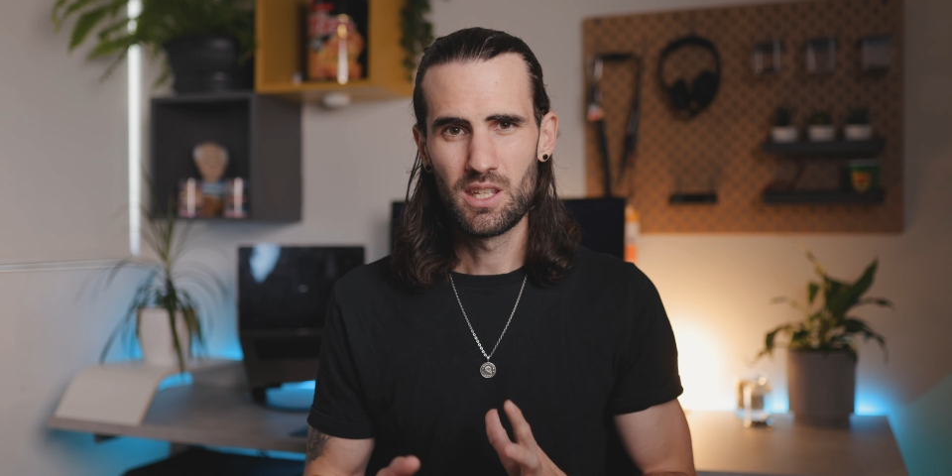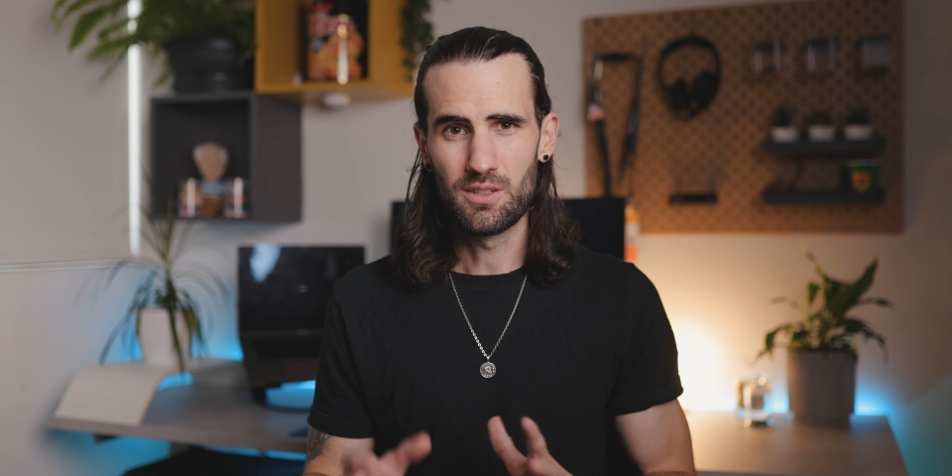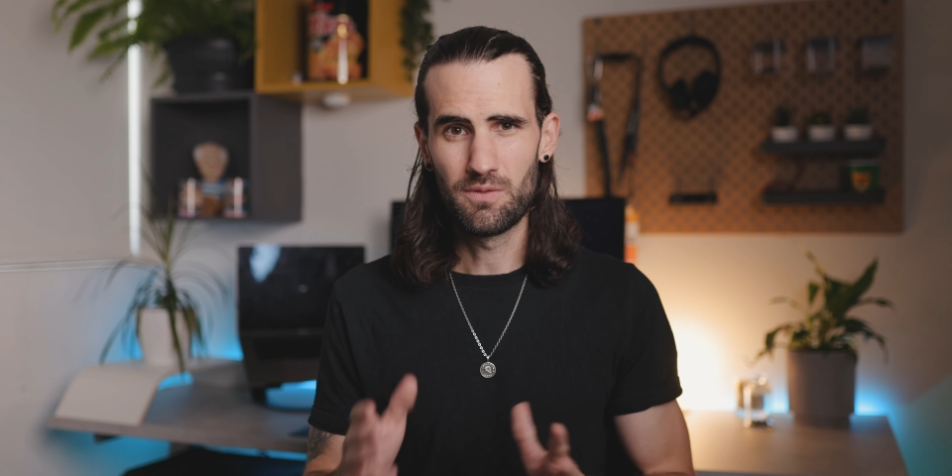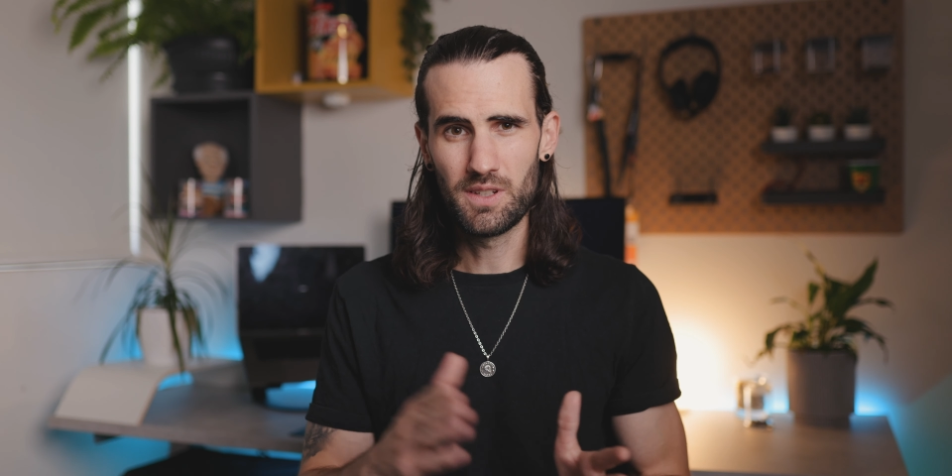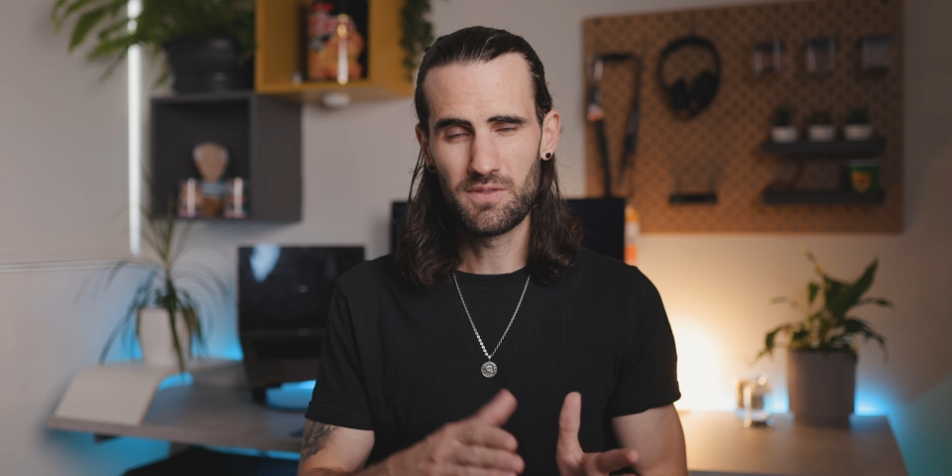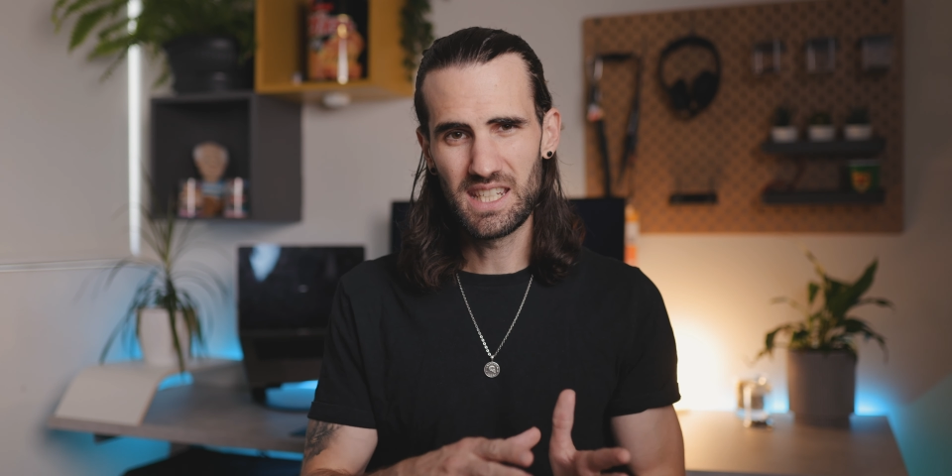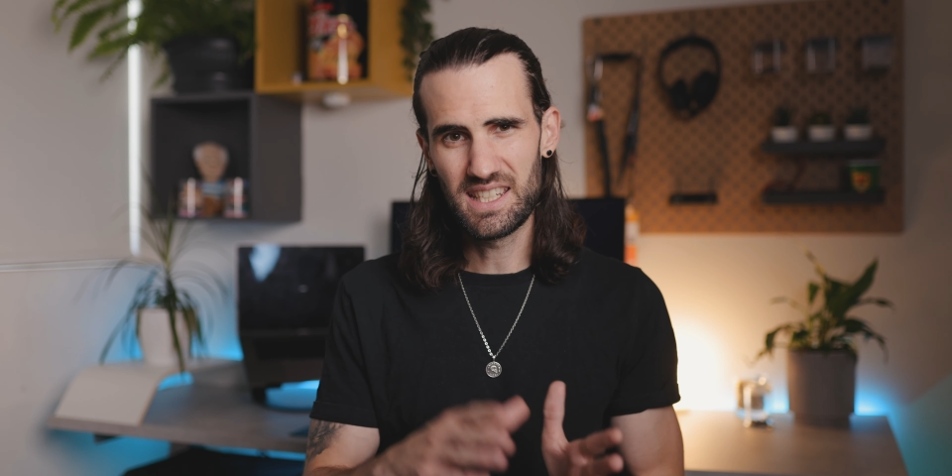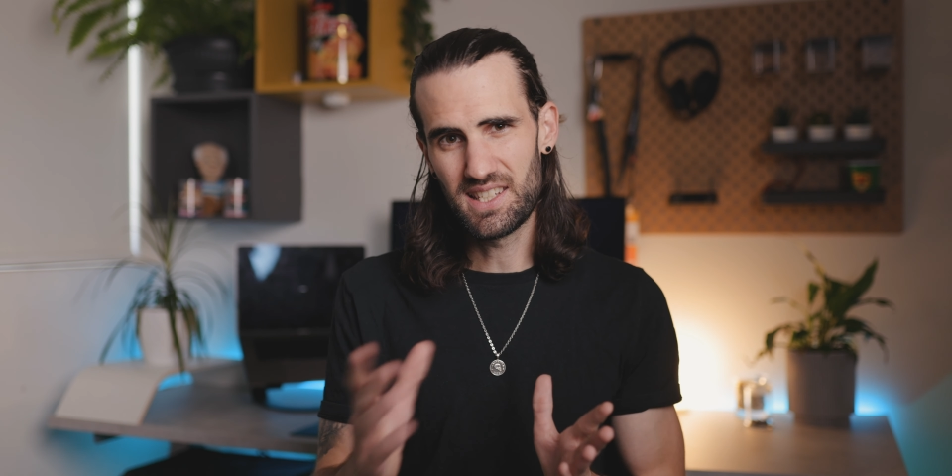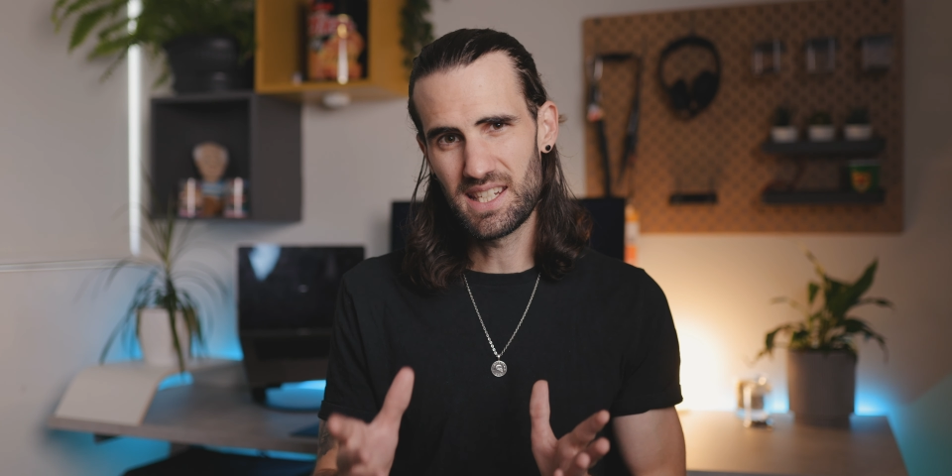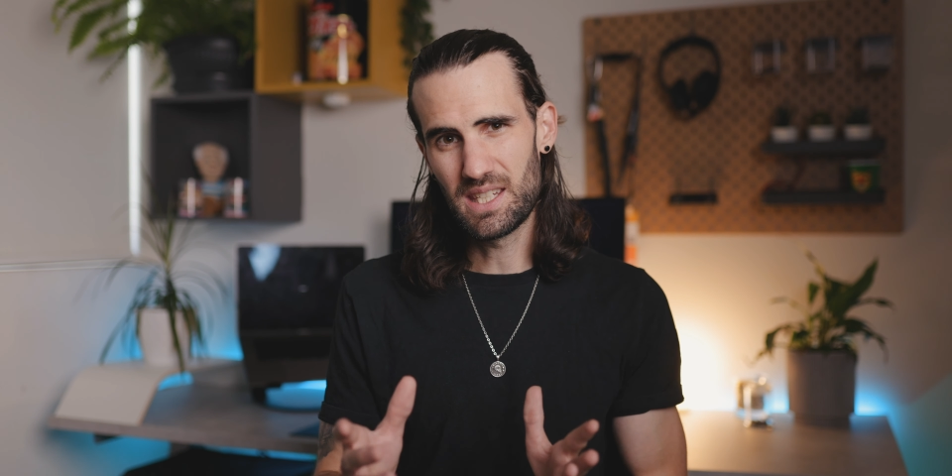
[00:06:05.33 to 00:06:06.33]
the 50
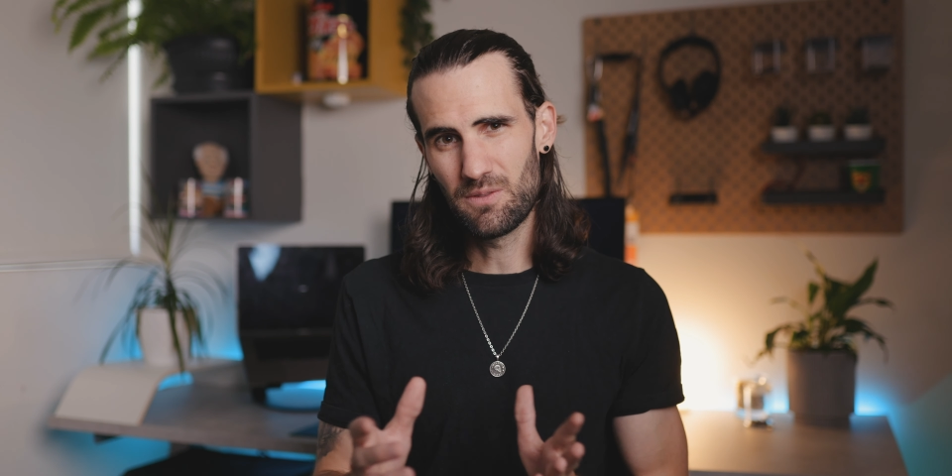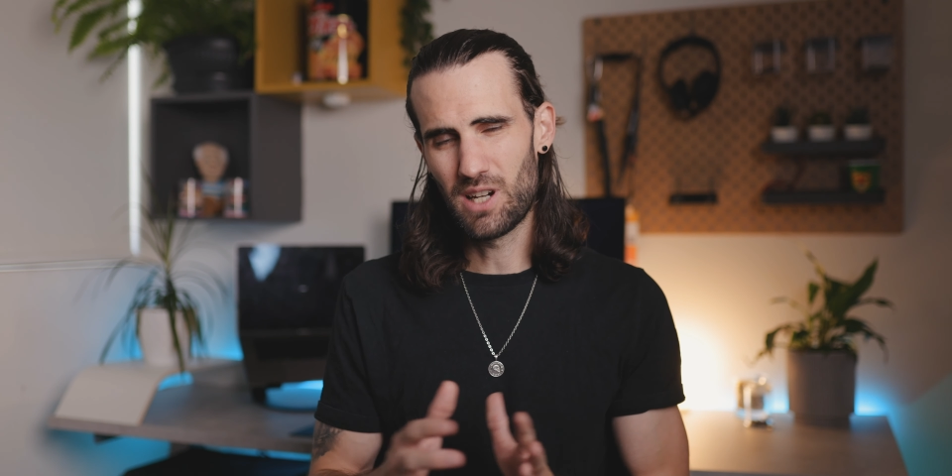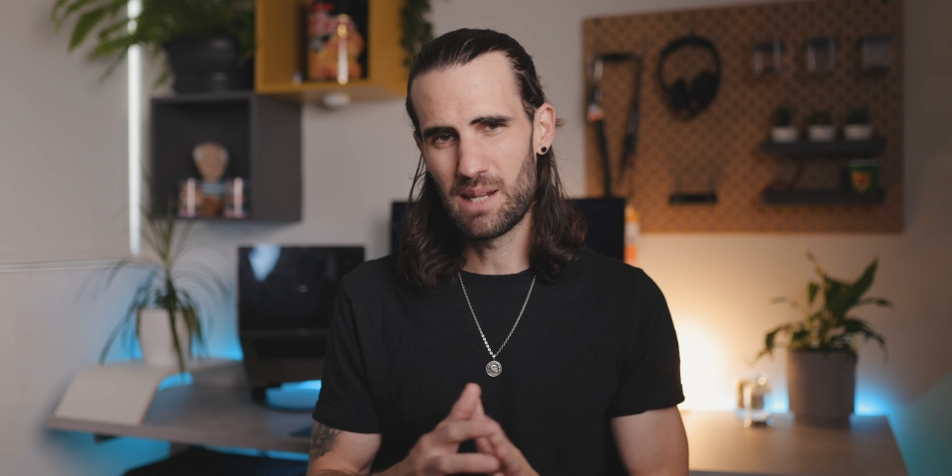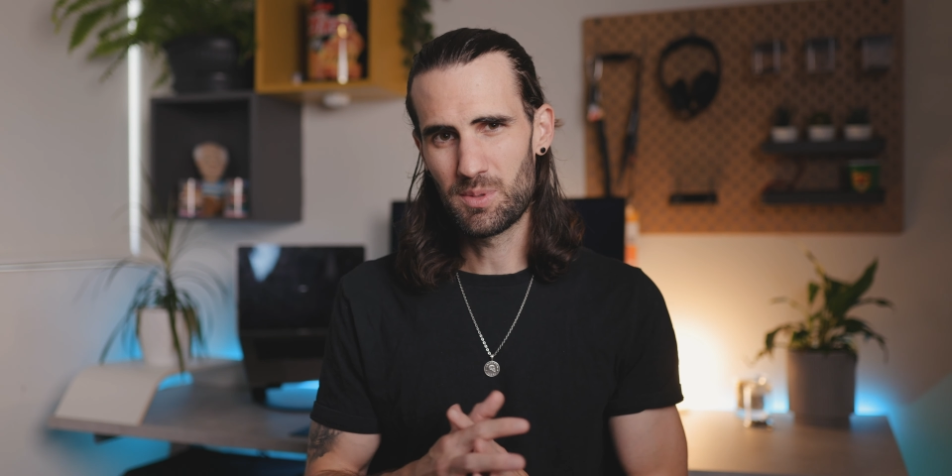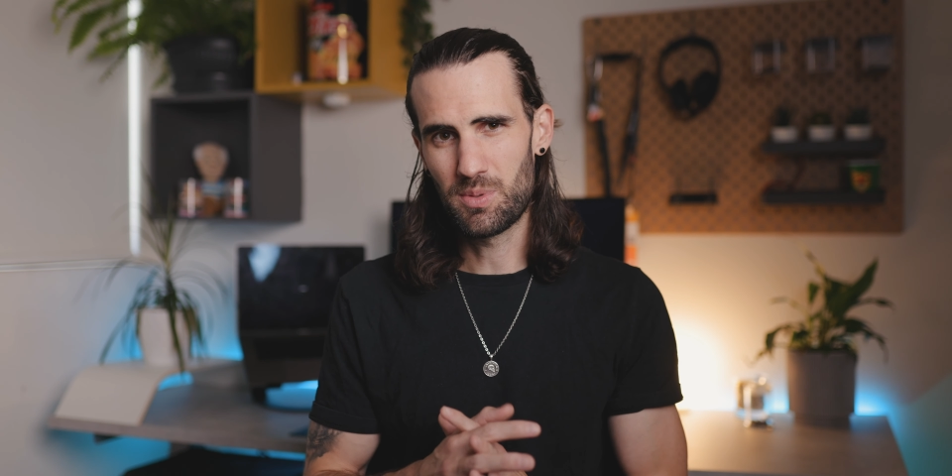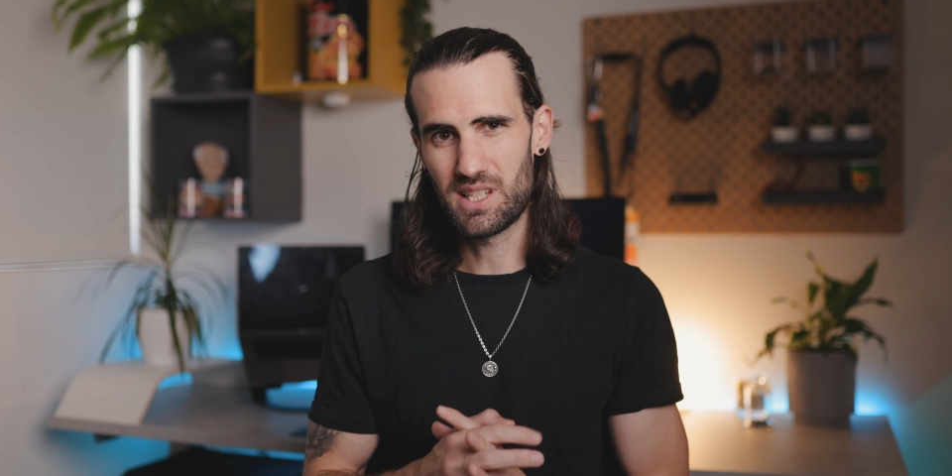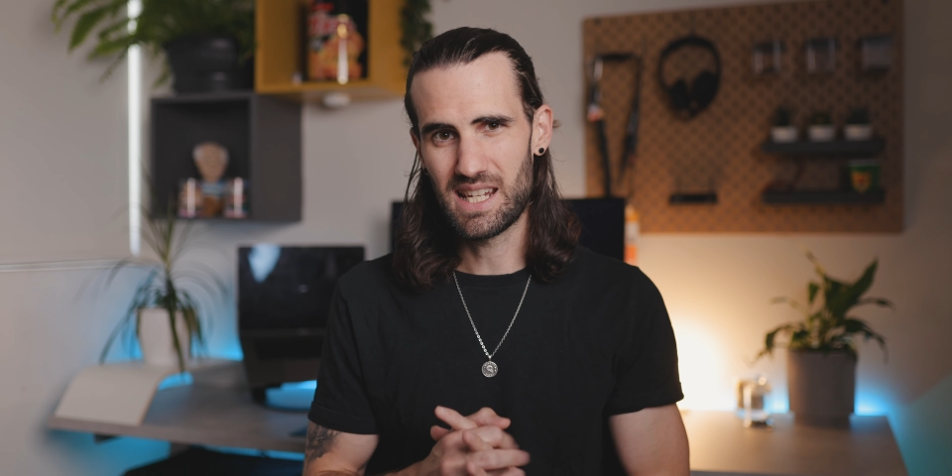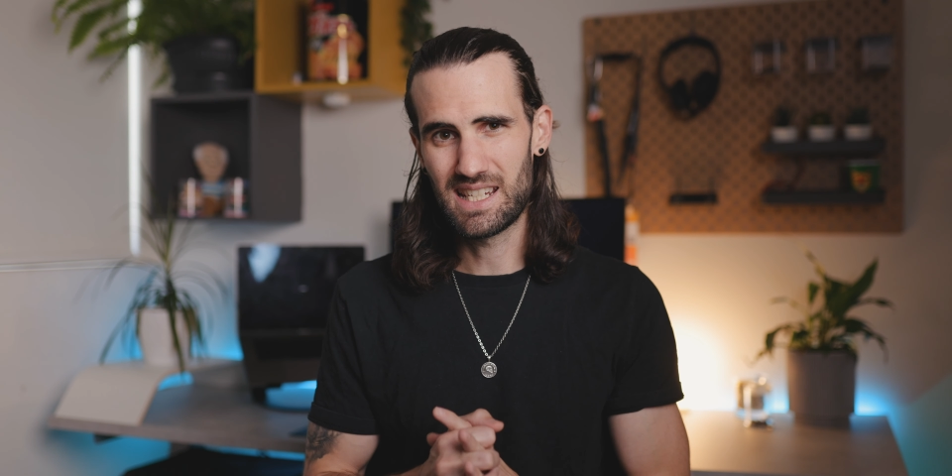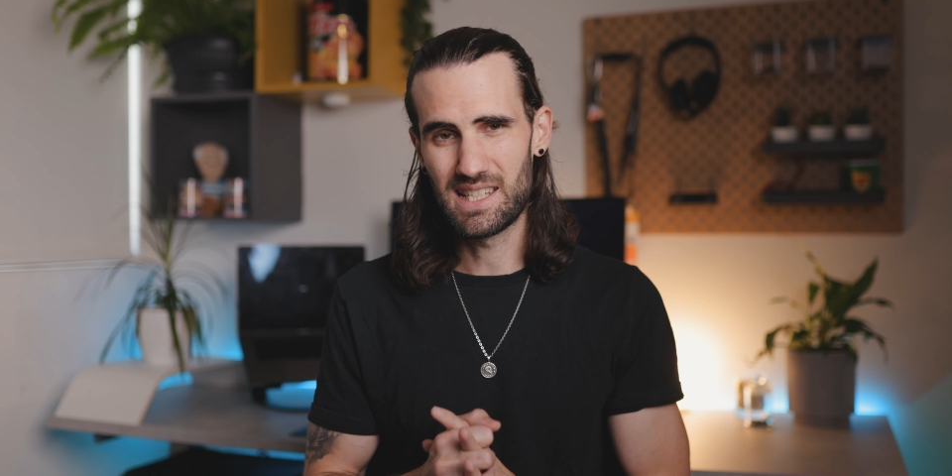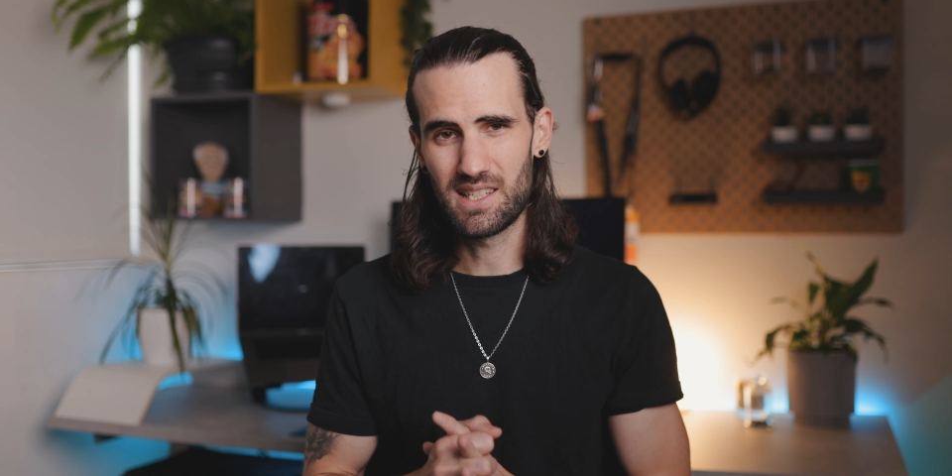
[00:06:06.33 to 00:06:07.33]
to 60 frames per
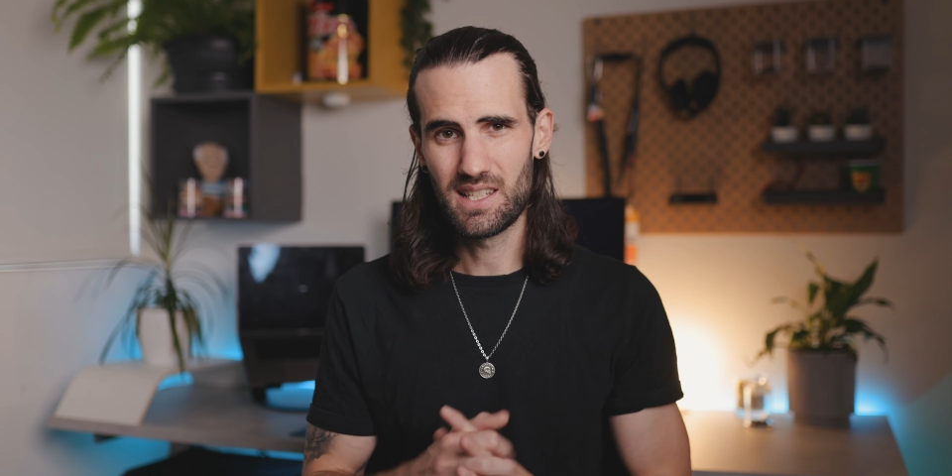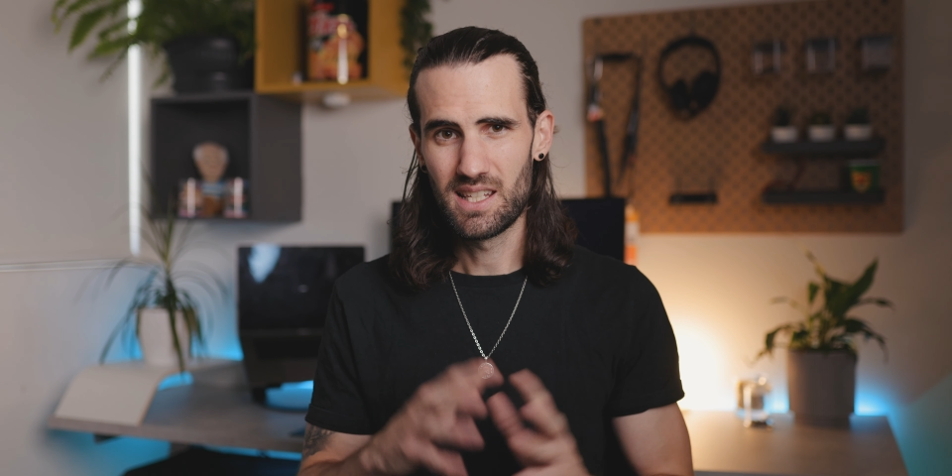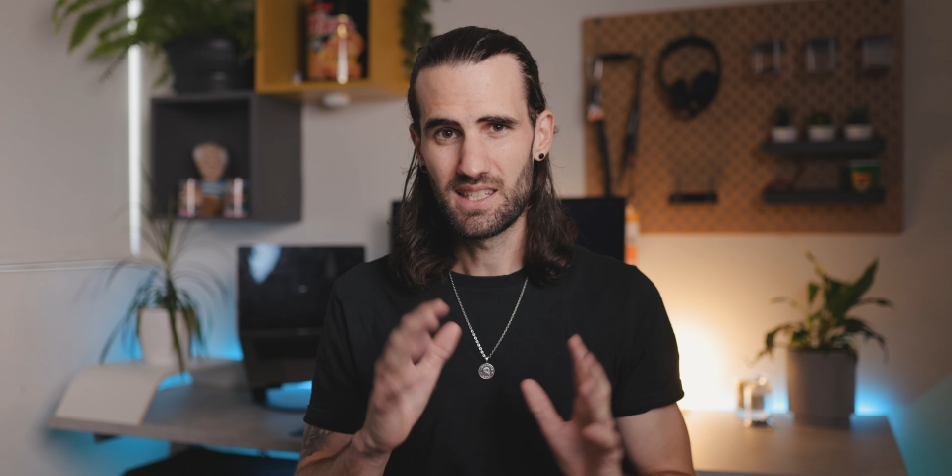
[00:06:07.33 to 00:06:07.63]
second